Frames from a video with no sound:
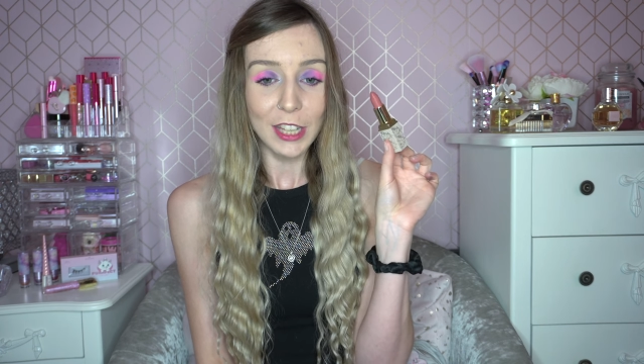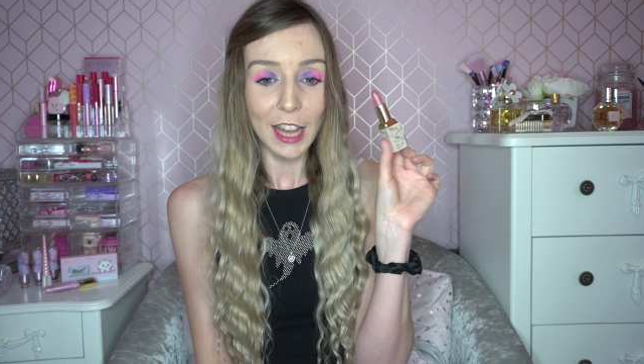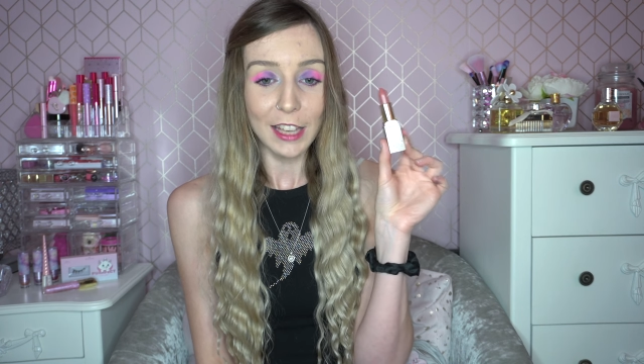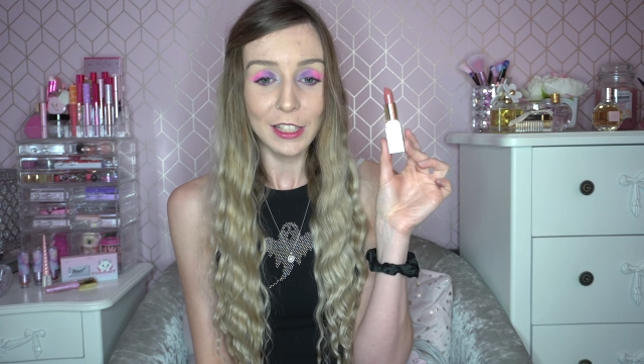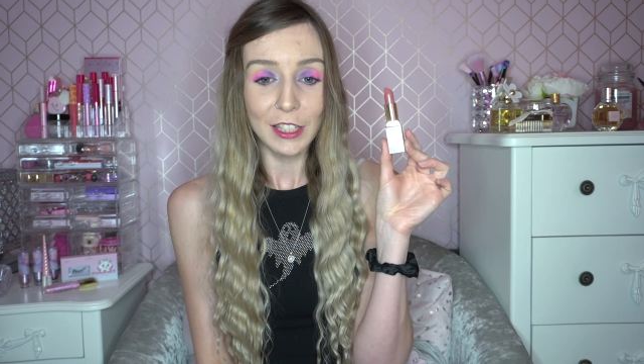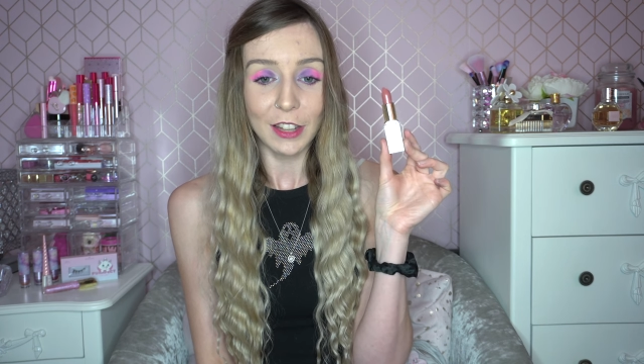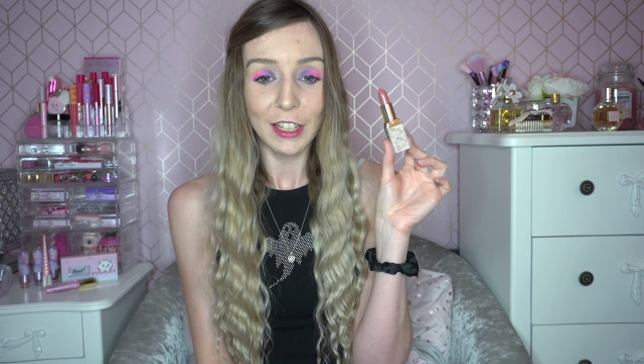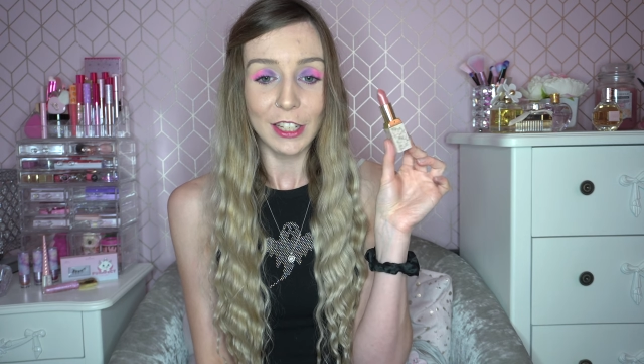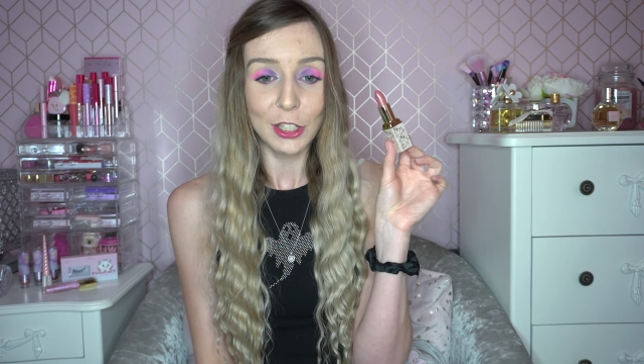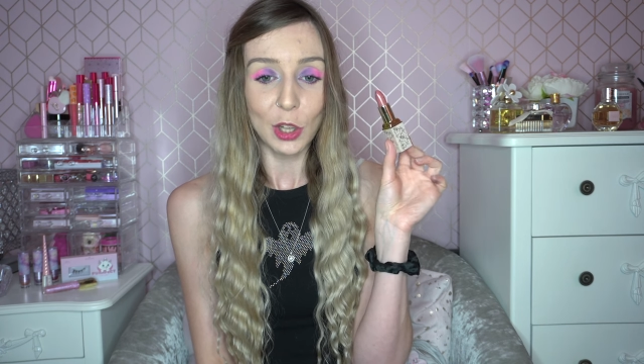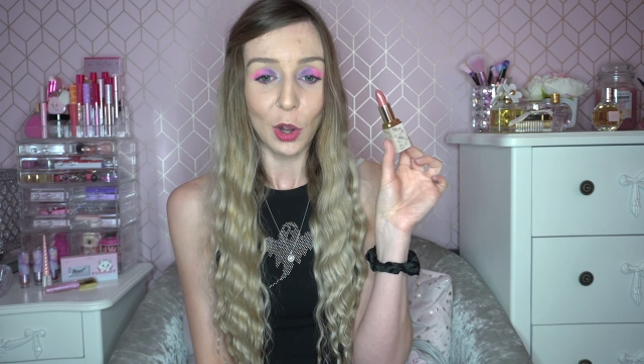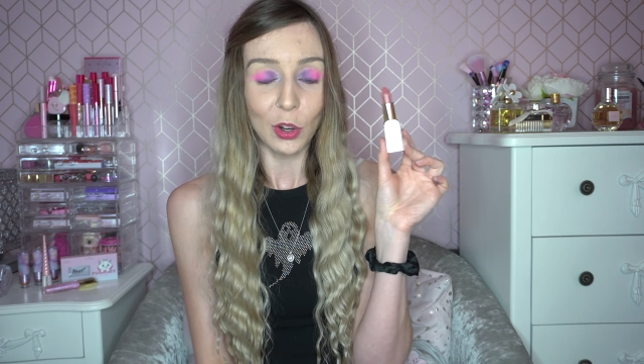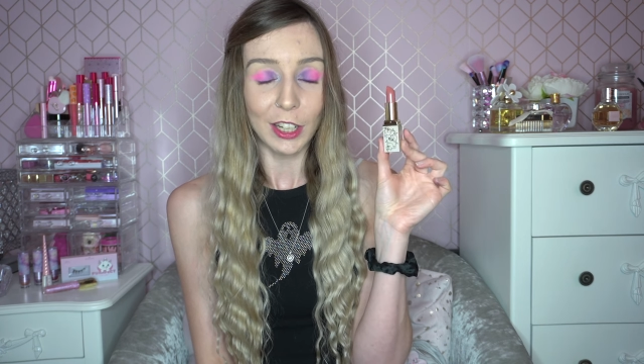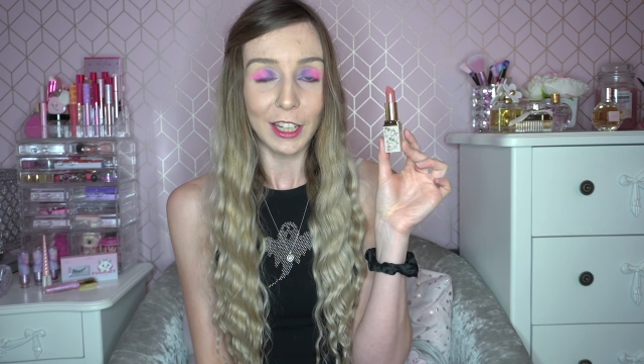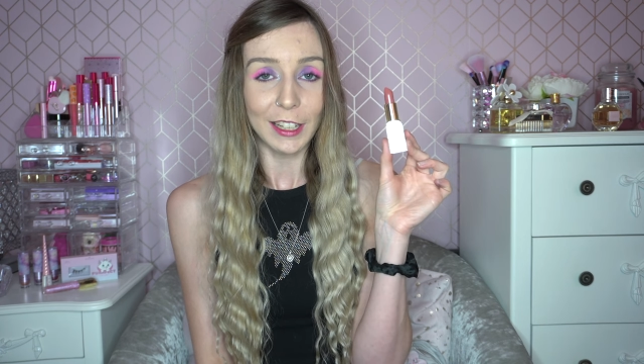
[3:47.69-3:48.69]
test the
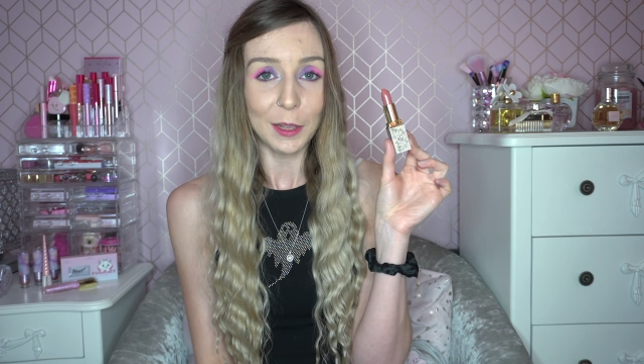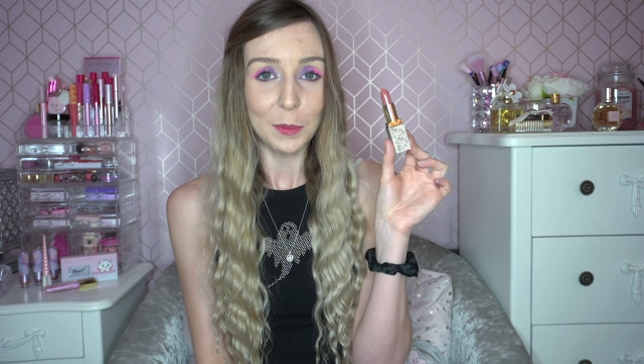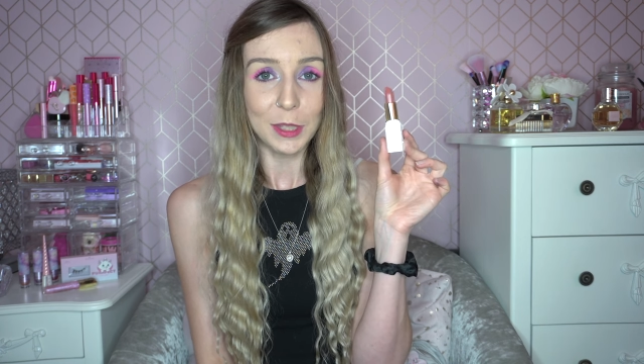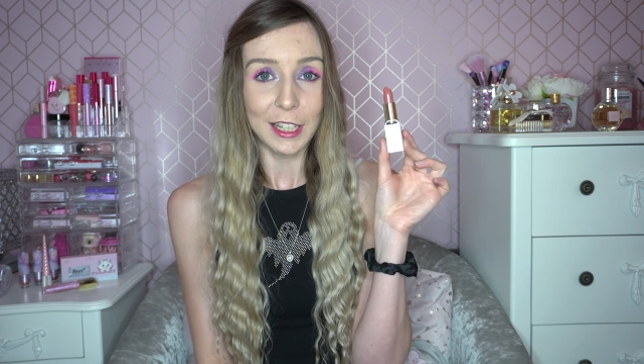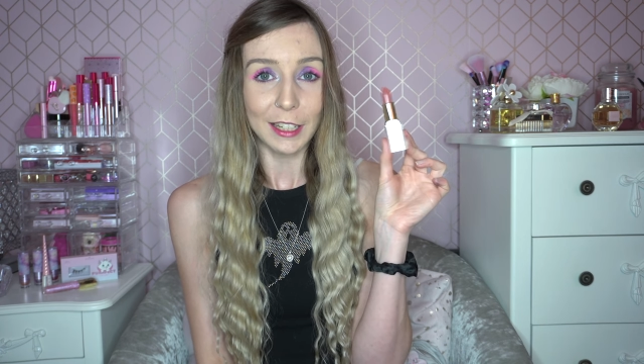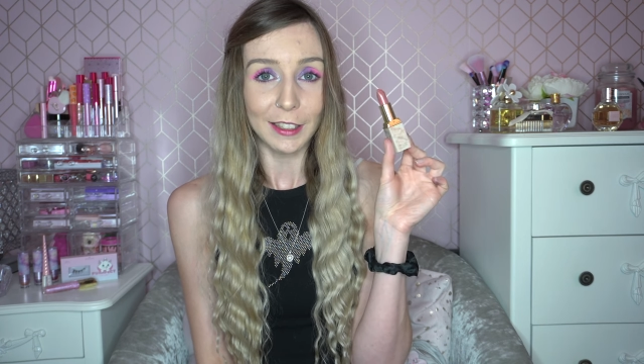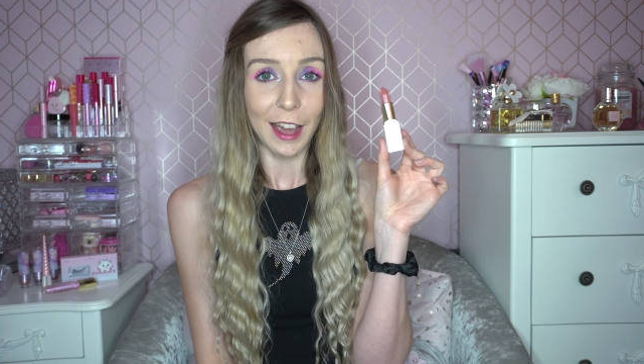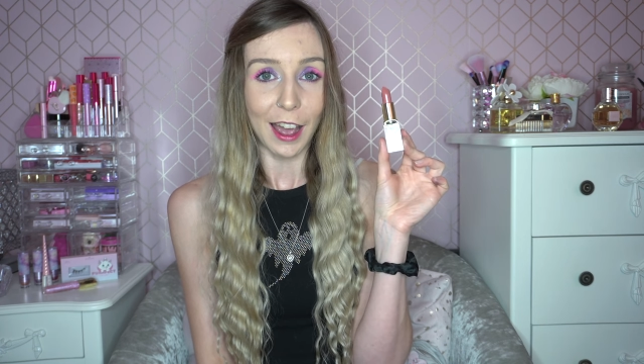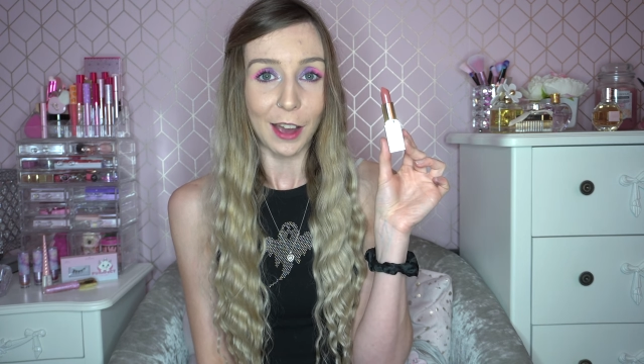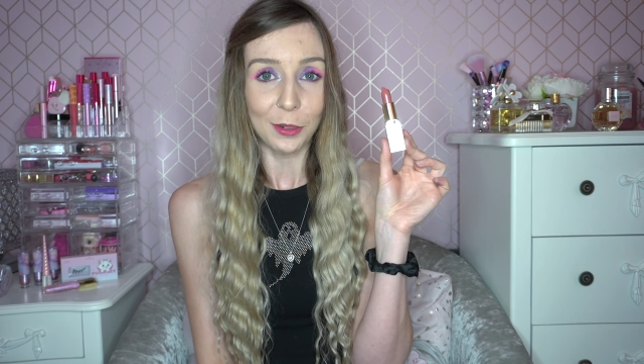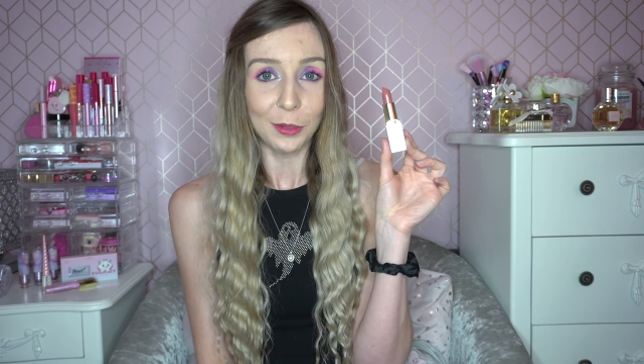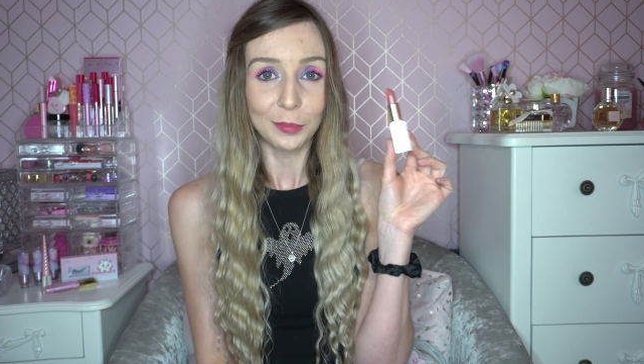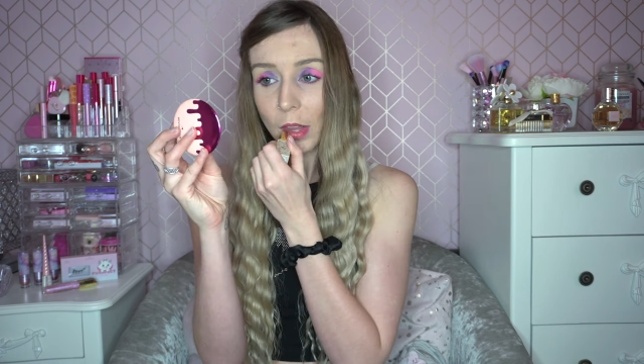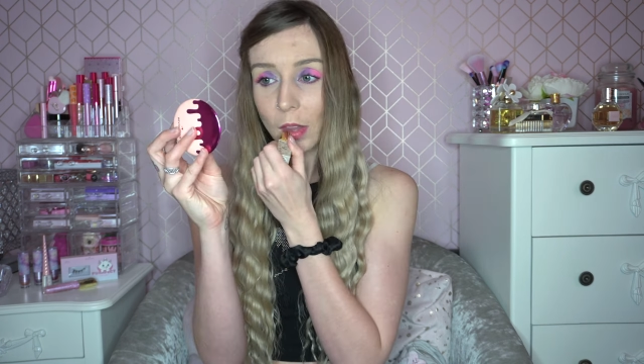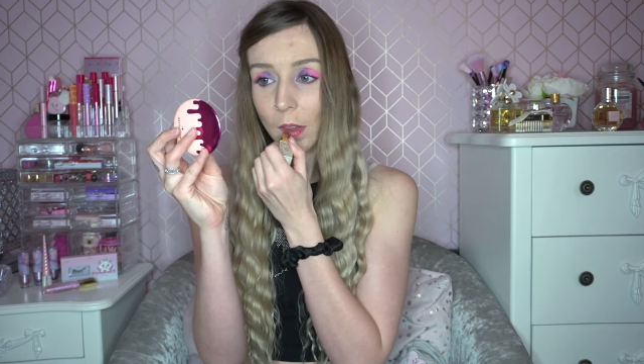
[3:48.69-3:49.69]
Donkey lipstick now.